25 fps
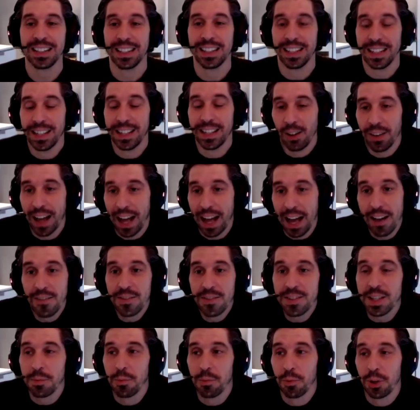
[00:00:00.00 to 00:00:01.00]
They don't have
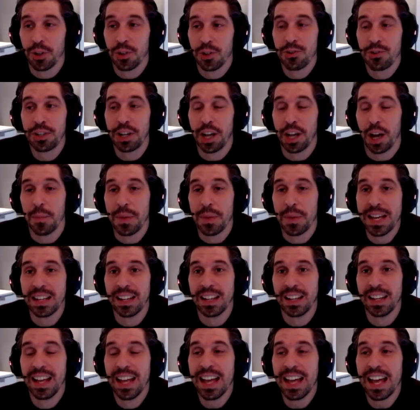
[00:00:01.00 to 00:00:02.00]
someone to come
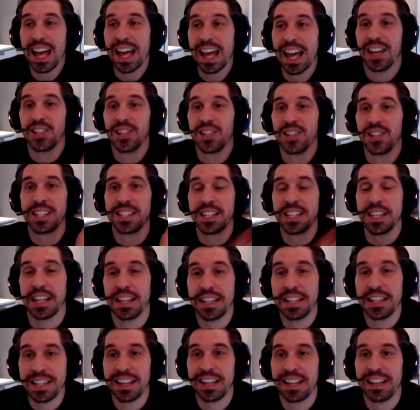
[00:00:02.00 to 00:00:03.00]
in and just
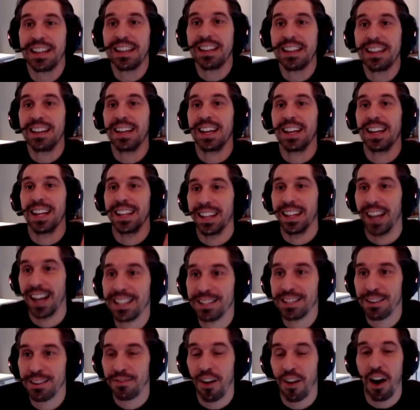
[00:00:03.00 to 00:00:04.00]
sit
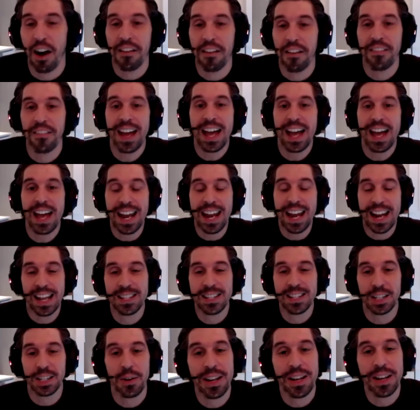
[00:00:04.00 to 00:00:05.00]
9 to 5 and
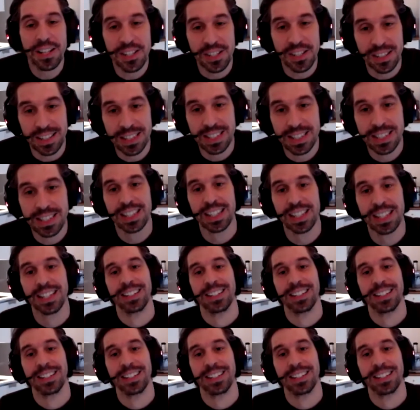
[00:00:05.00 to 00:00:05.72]
answer questions.